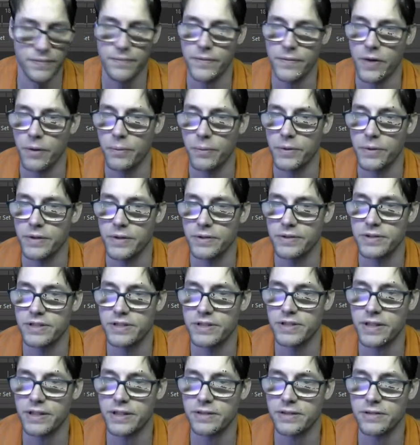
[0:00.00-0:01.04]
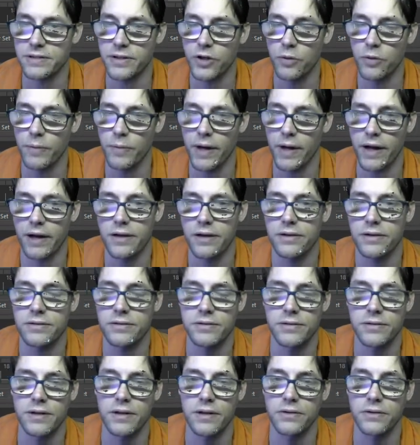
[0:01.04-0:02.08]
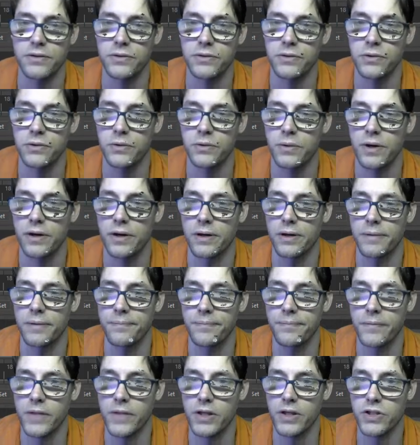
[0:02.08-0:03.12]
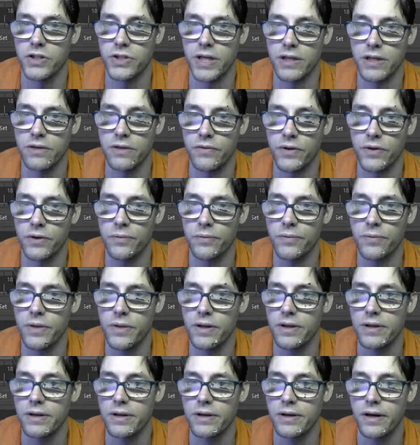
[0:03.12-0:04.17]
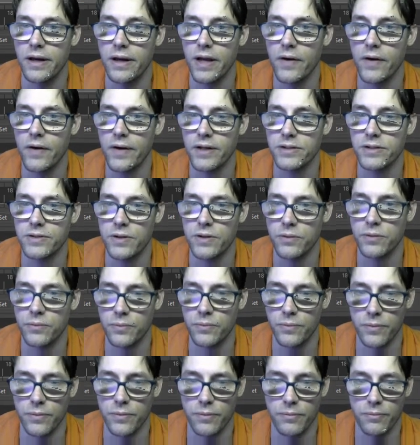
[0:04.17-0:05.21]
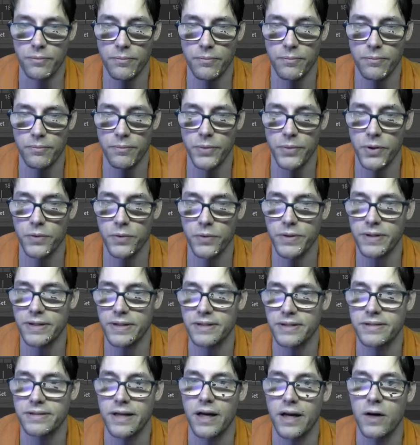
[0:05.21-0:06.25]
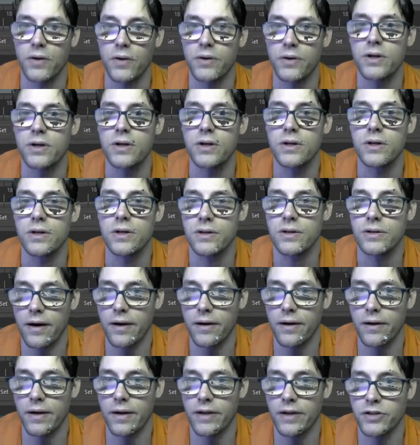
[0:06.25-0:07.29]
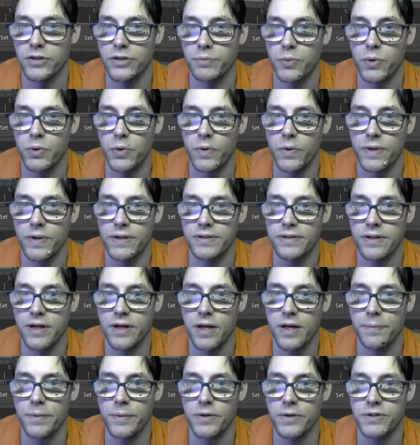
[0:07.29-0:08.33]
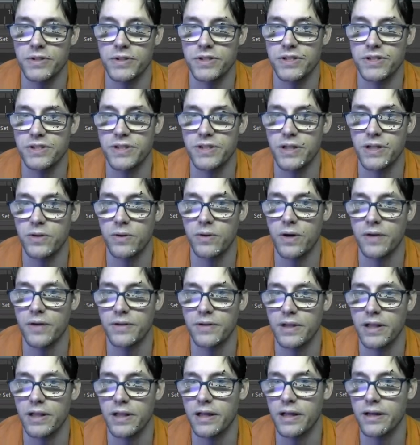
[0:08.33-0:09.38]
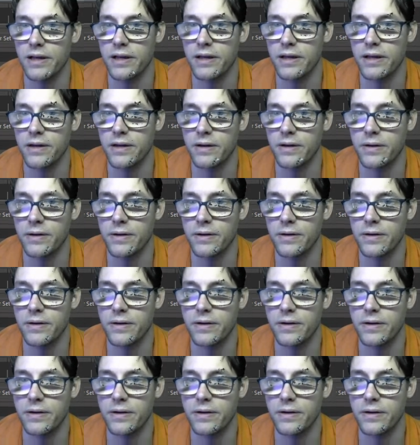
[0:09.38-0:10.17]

I'll put 6 to go back into shaded view. And now I can start building this out. Go ahead and just pull this up. I'll just center on the leg here.